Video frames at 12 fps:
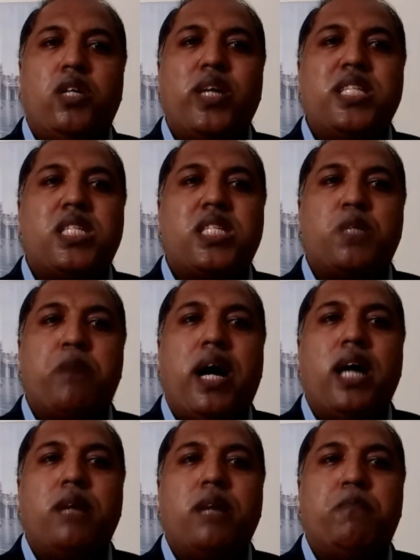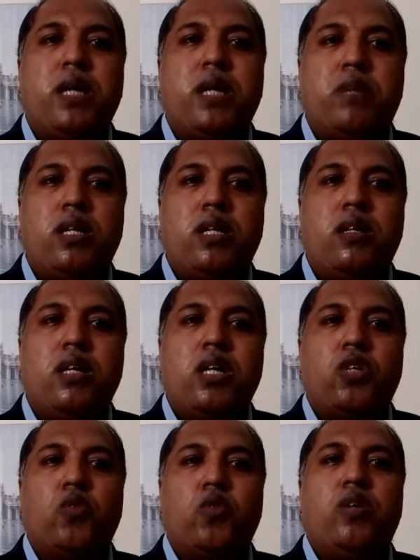to inspire people
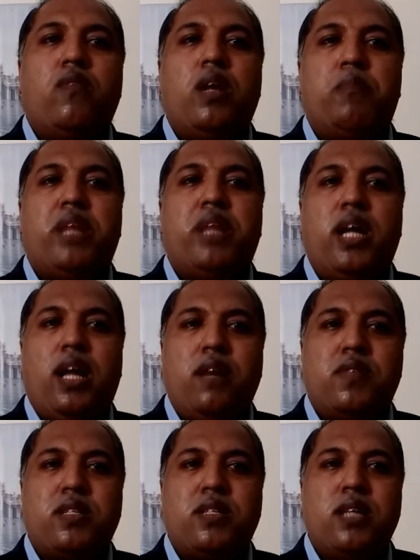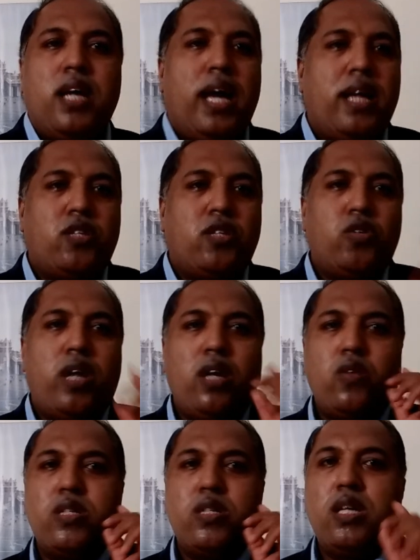to develop their lives. And
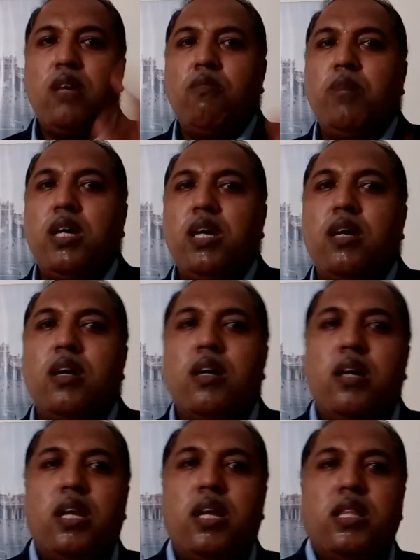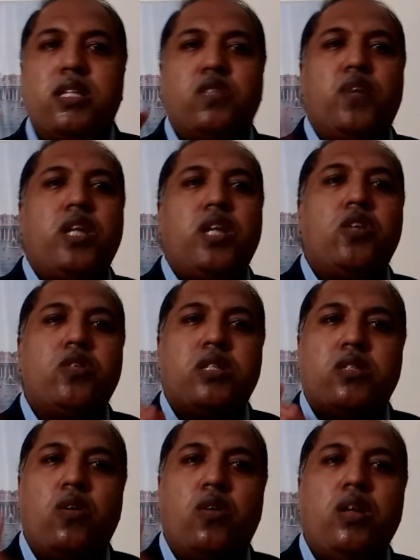today you're seeing me in these
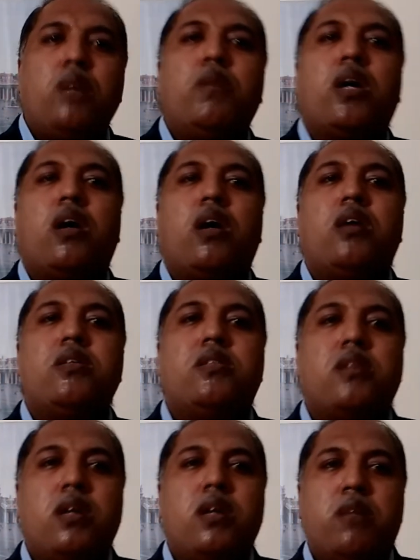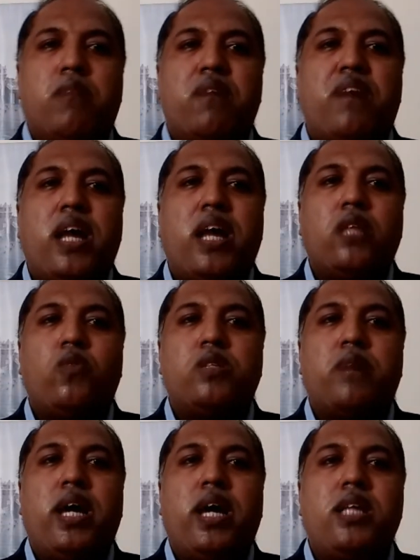videos is only because my father
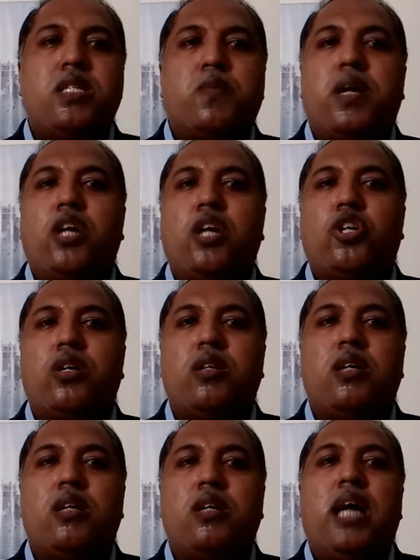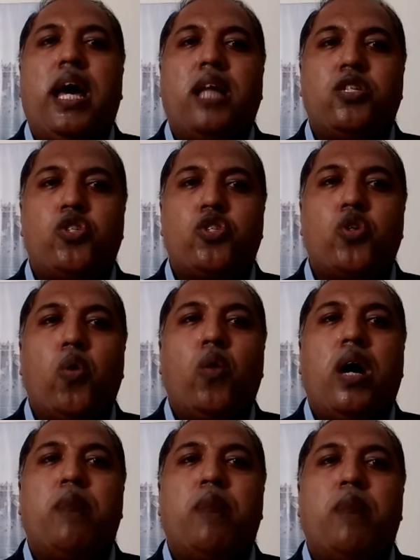was my inspiration, and
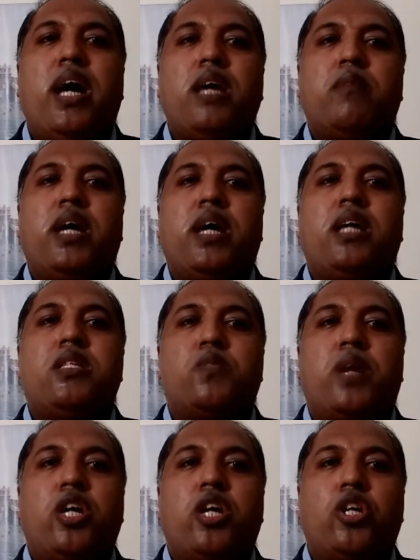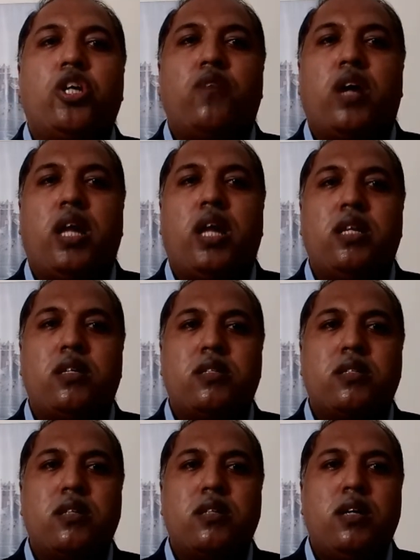so am I my inspiration for
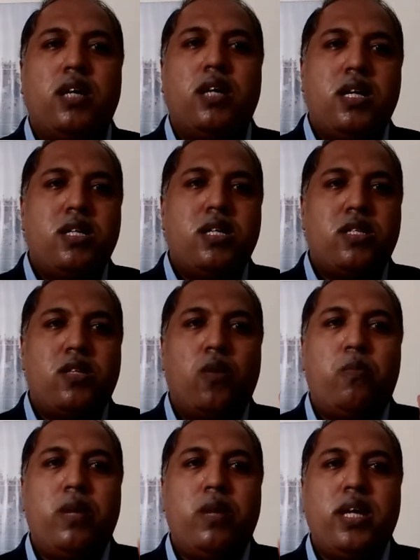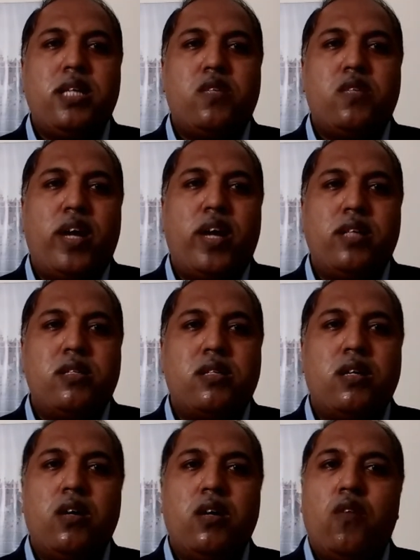others. So please,
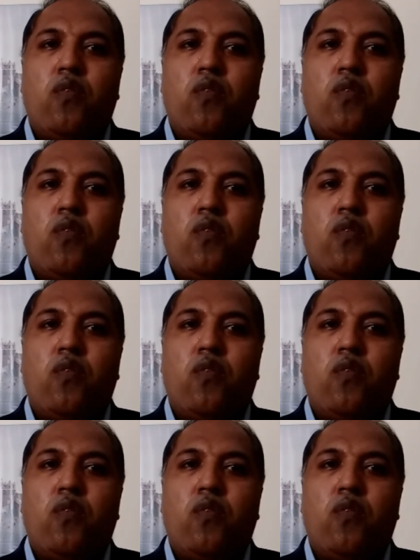friends,